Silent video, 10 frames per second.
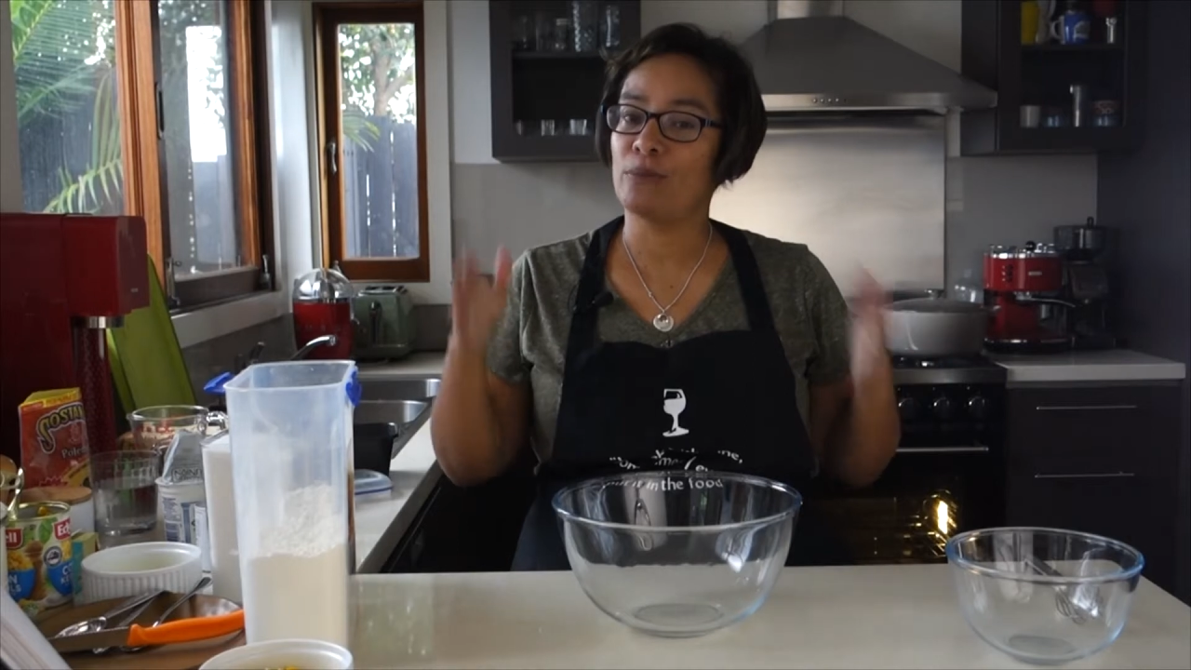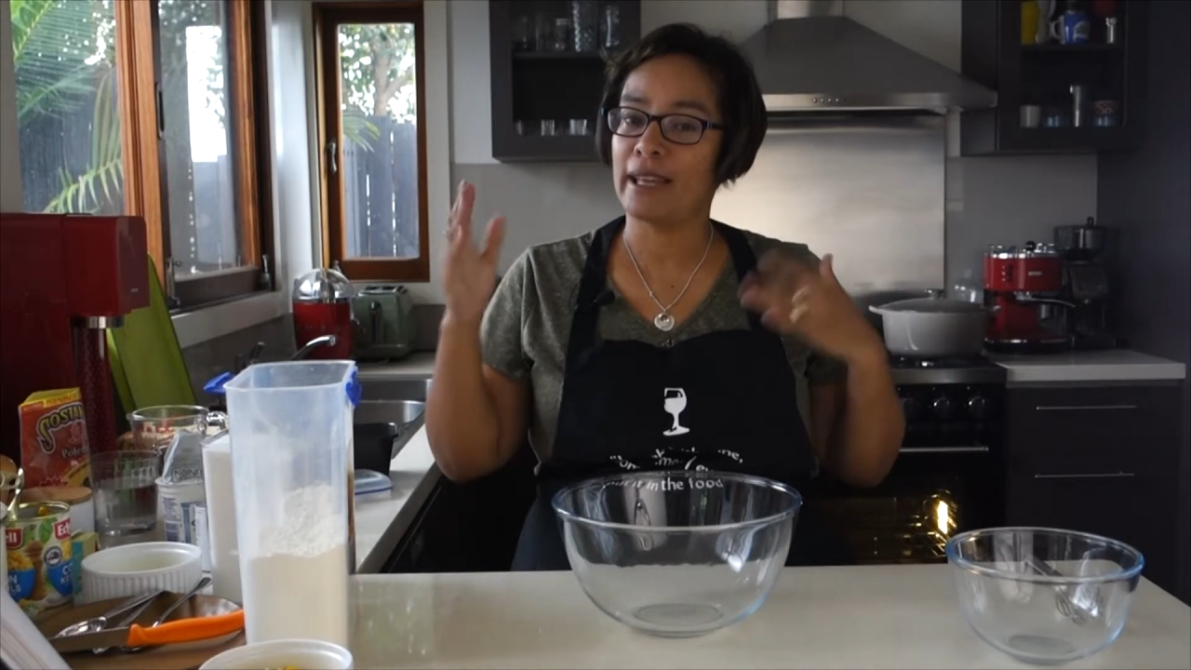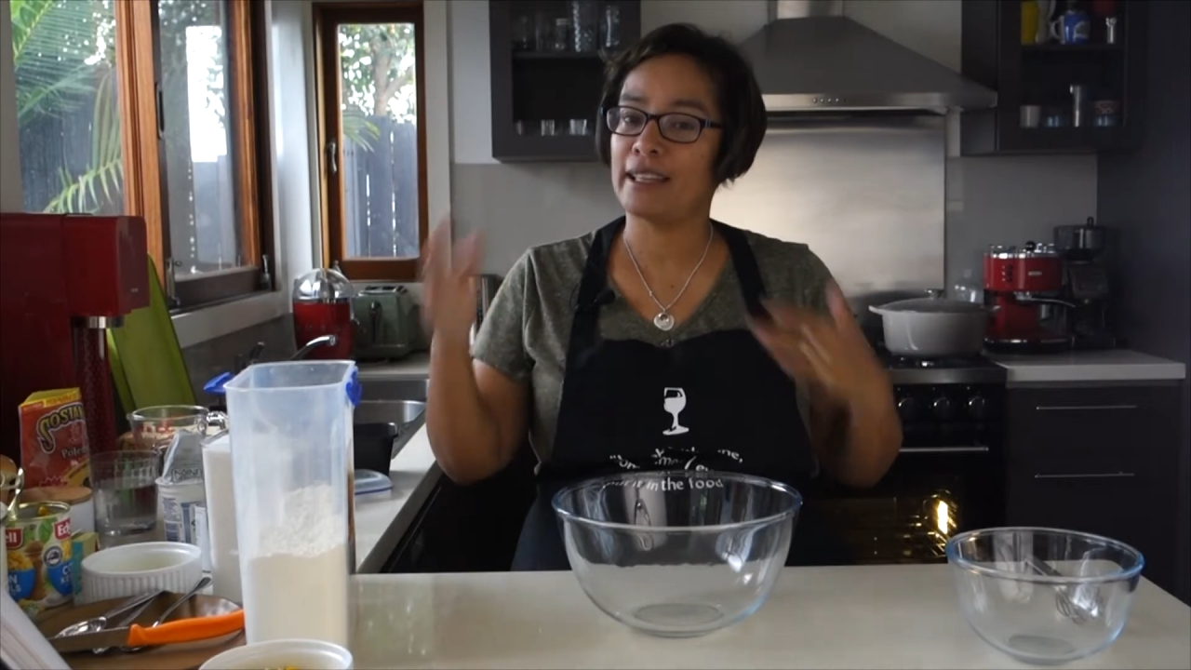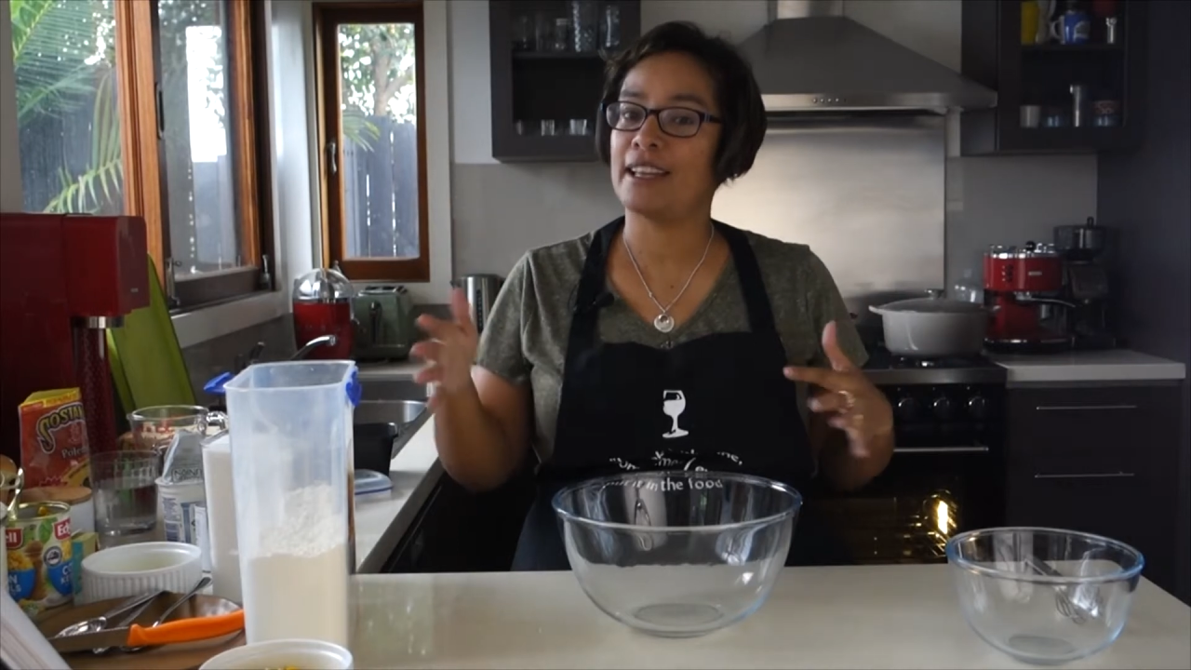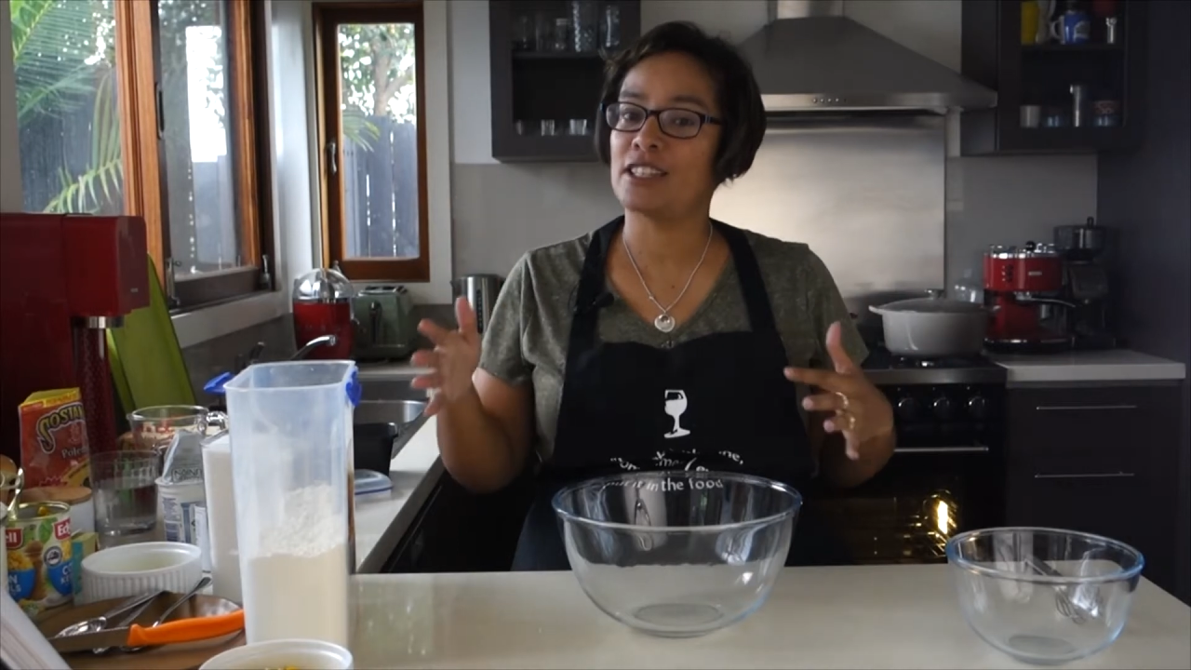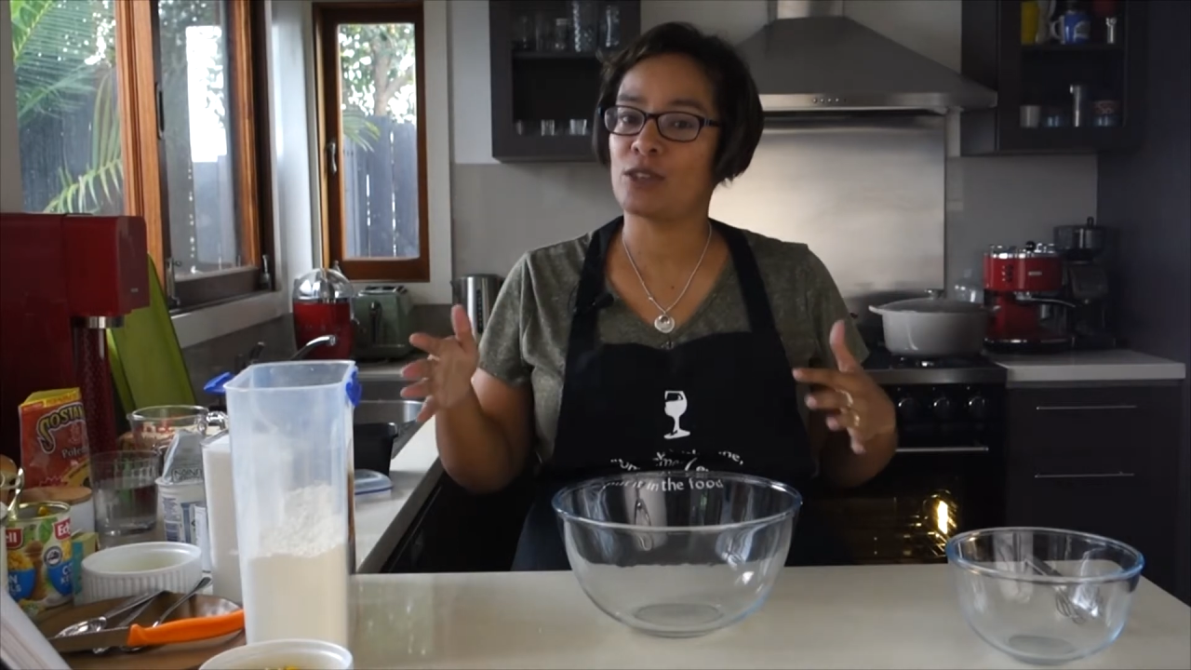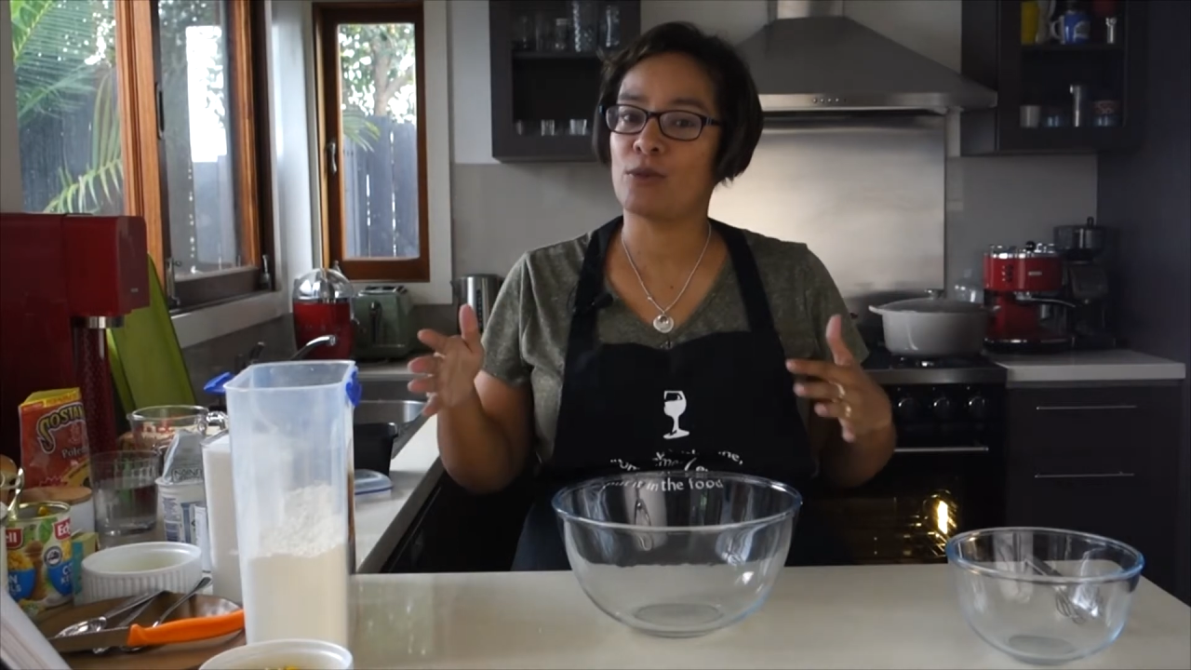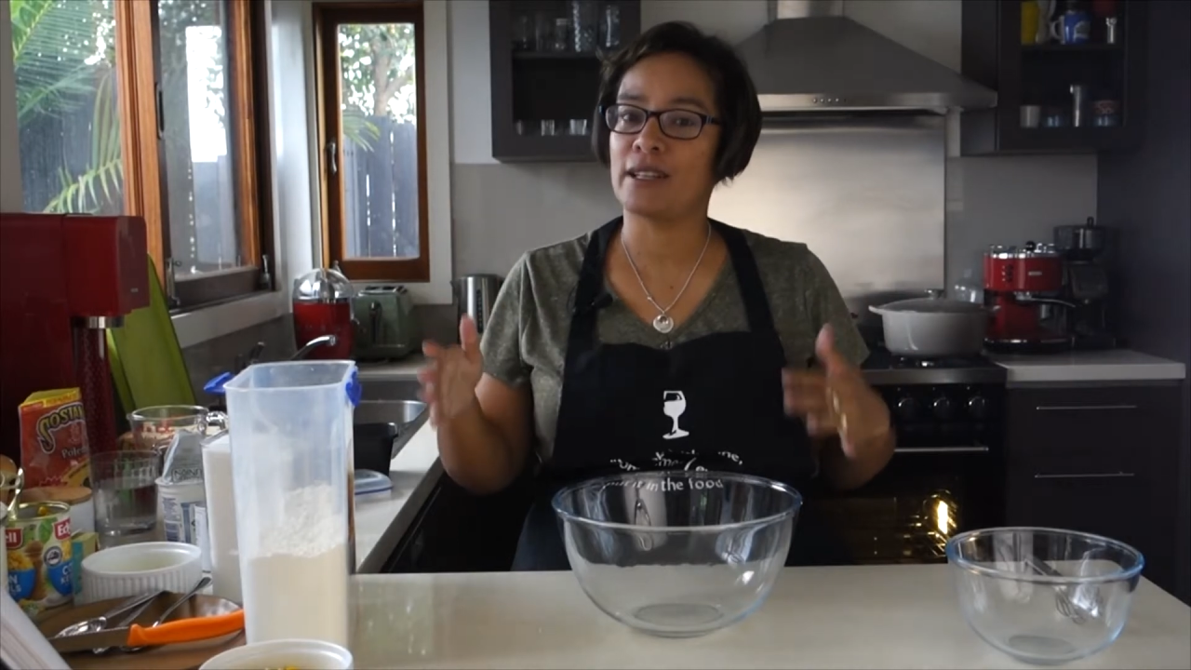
extra one so I